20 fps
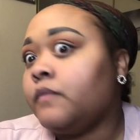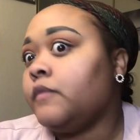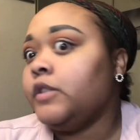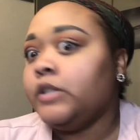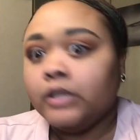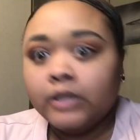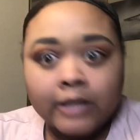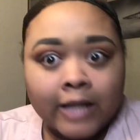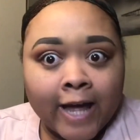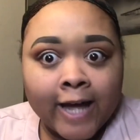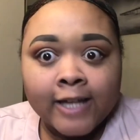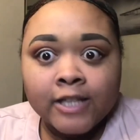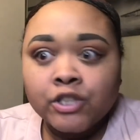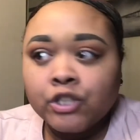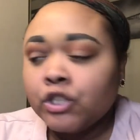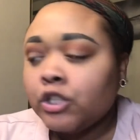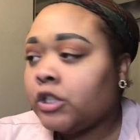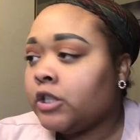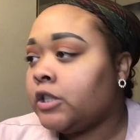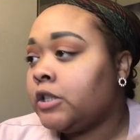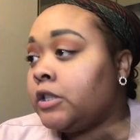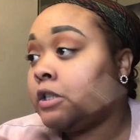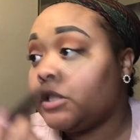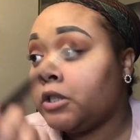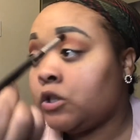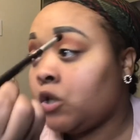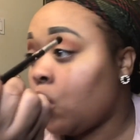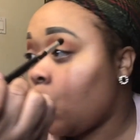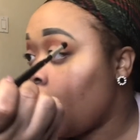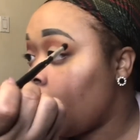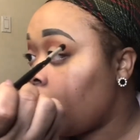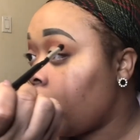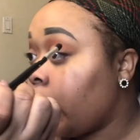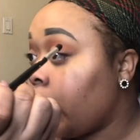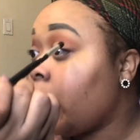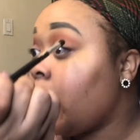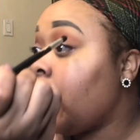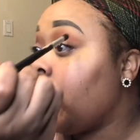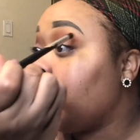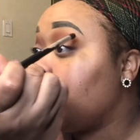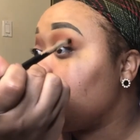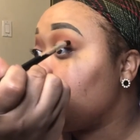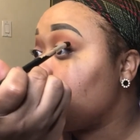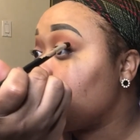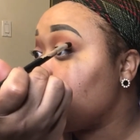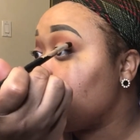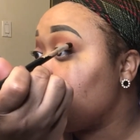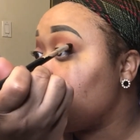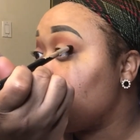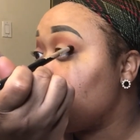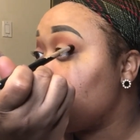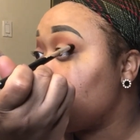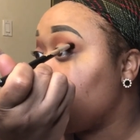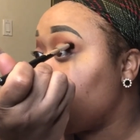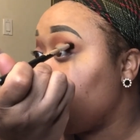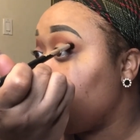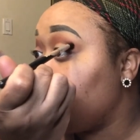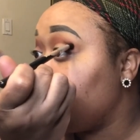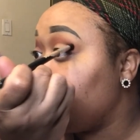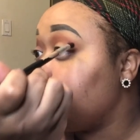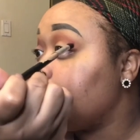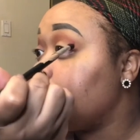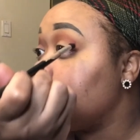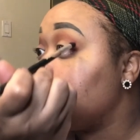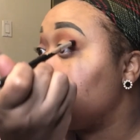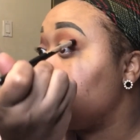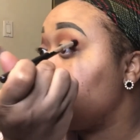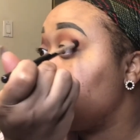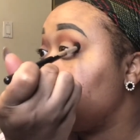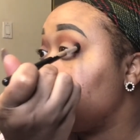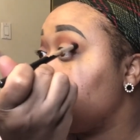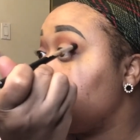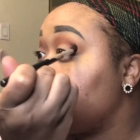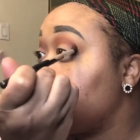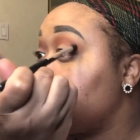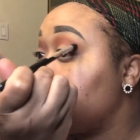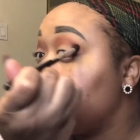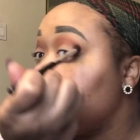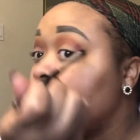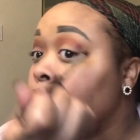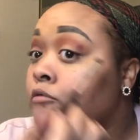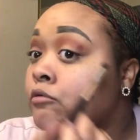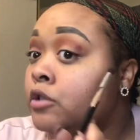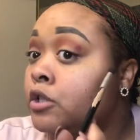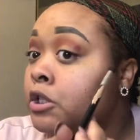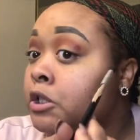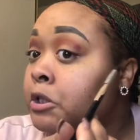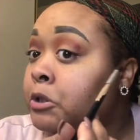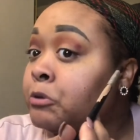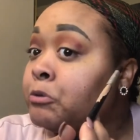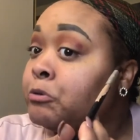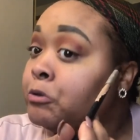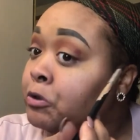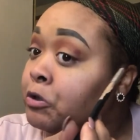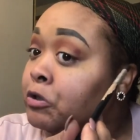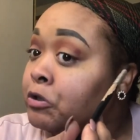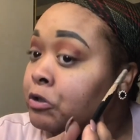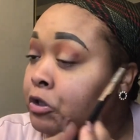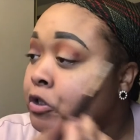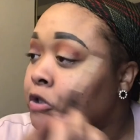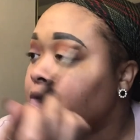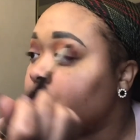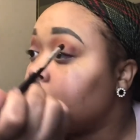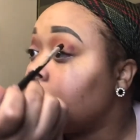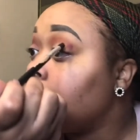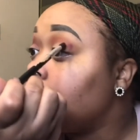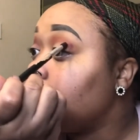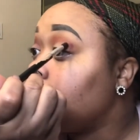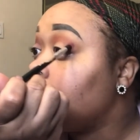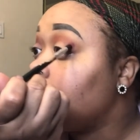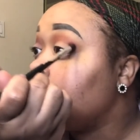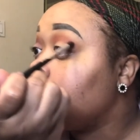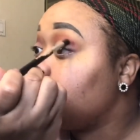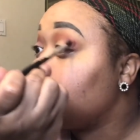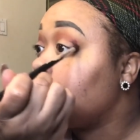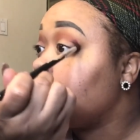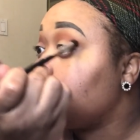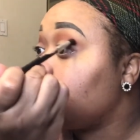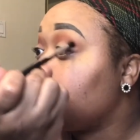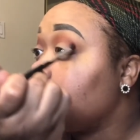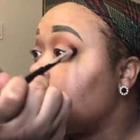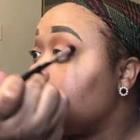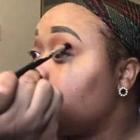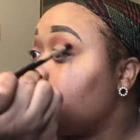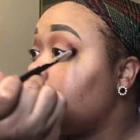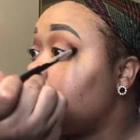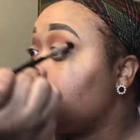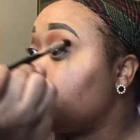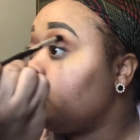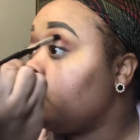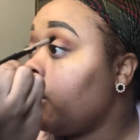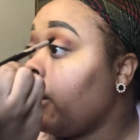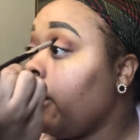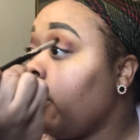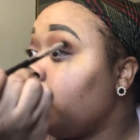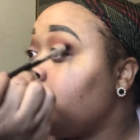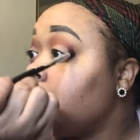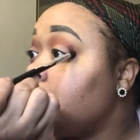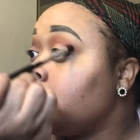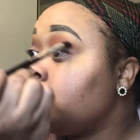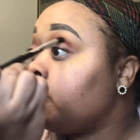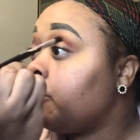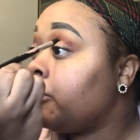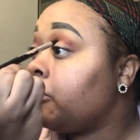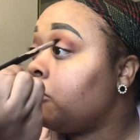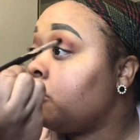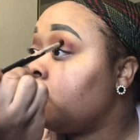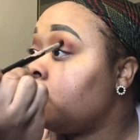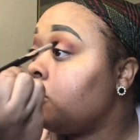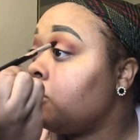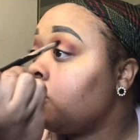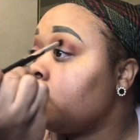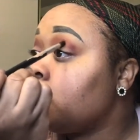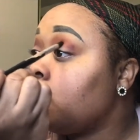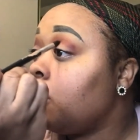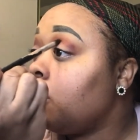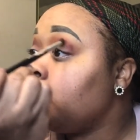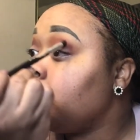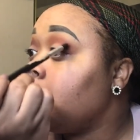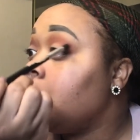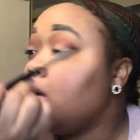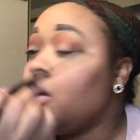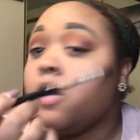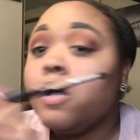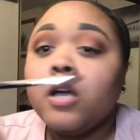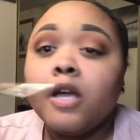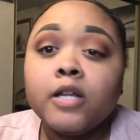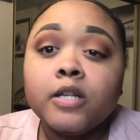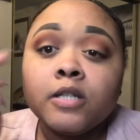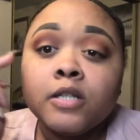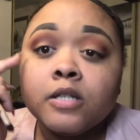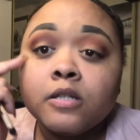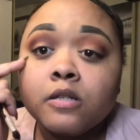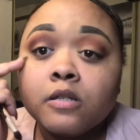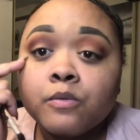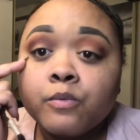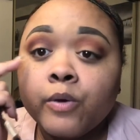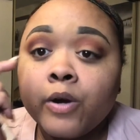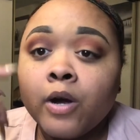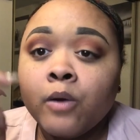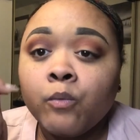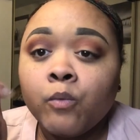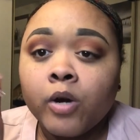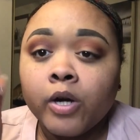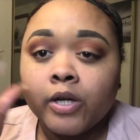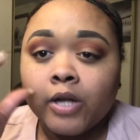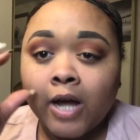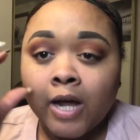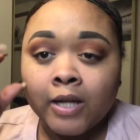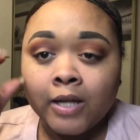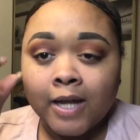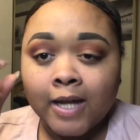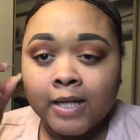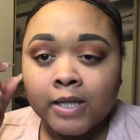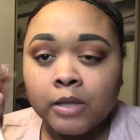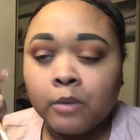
lashes and all that extra stuff is, you know. So yeah, I'm just building this up. This is where I want it. I like the